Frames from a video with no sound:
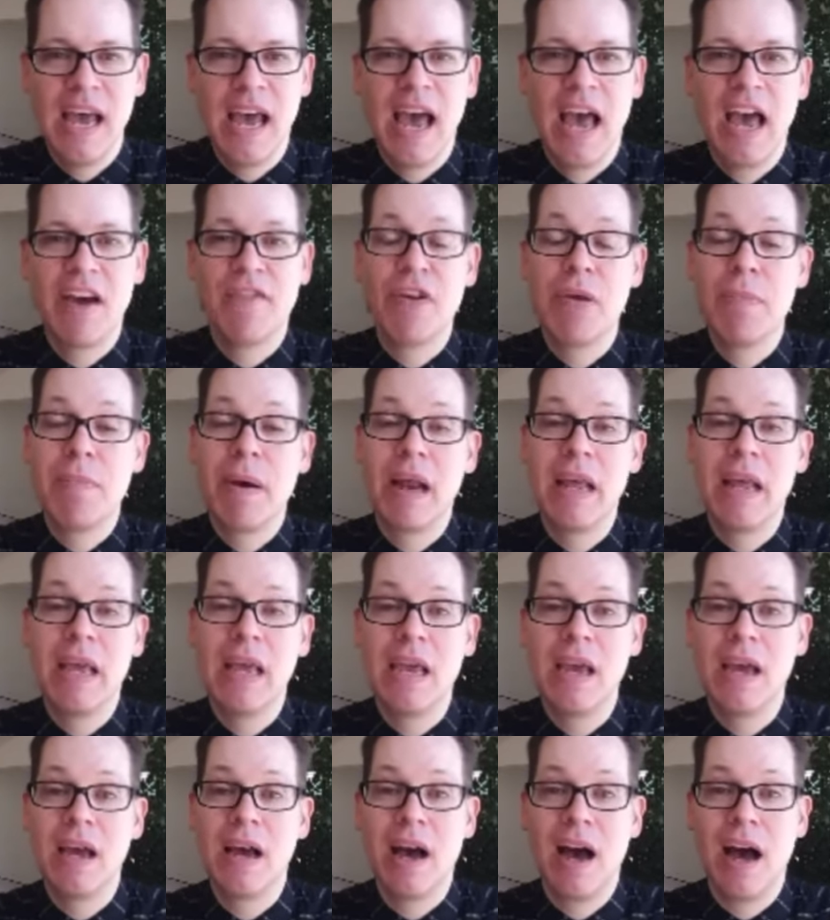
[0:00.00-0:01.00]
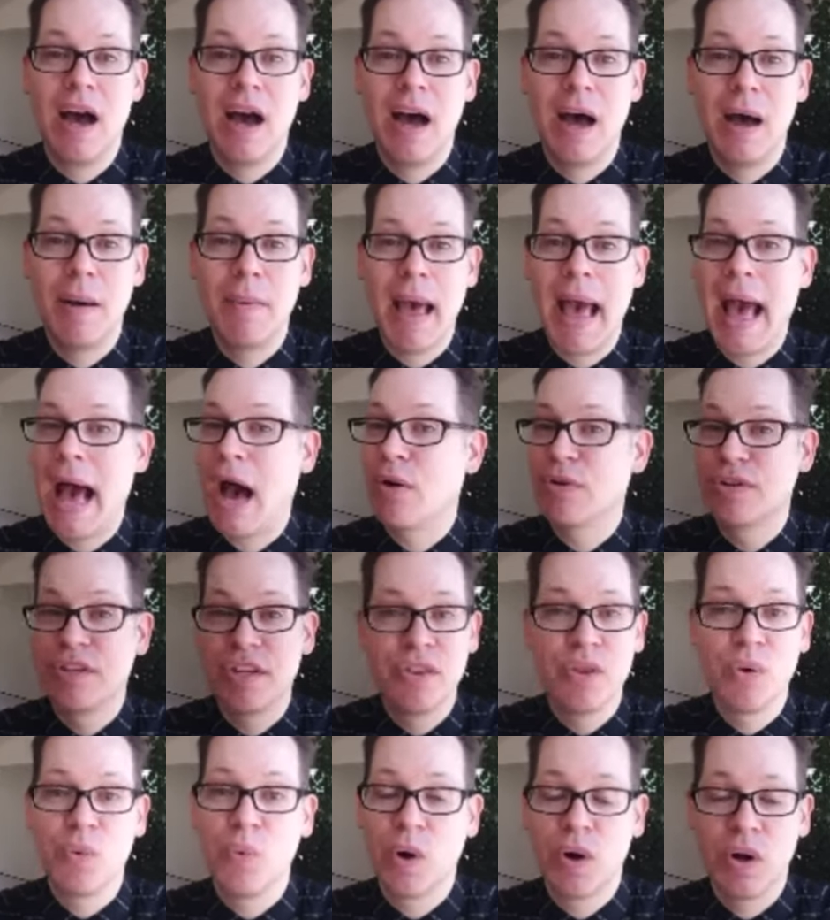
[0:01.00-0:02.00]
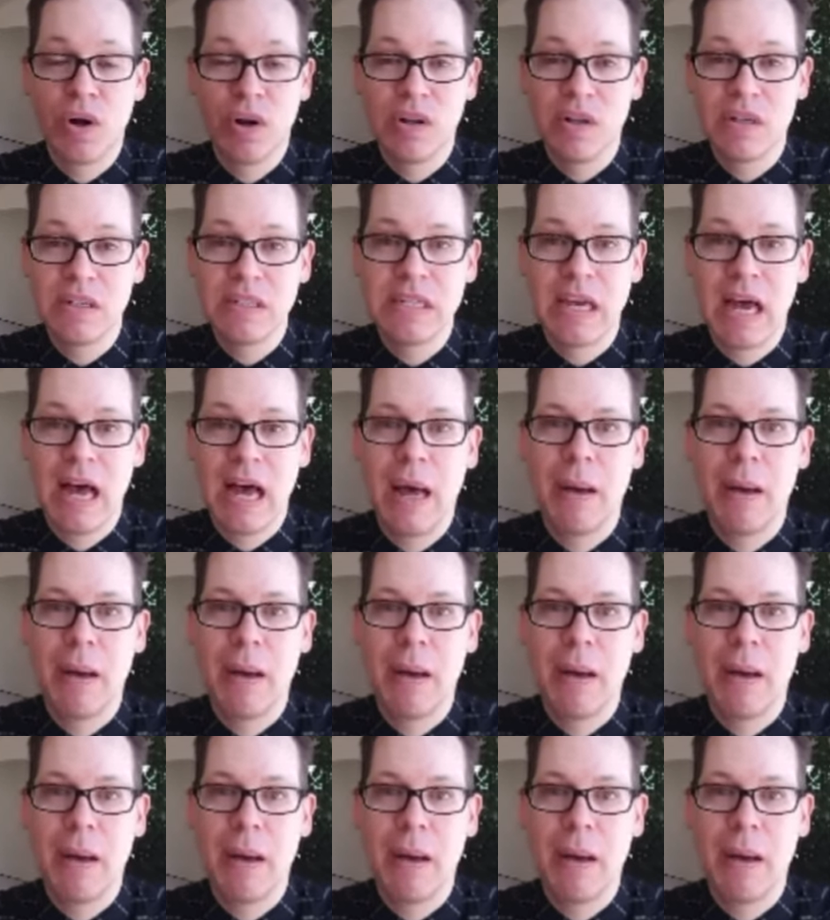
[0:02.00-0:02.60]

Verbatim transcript: Everybody uh, out in the world, uh,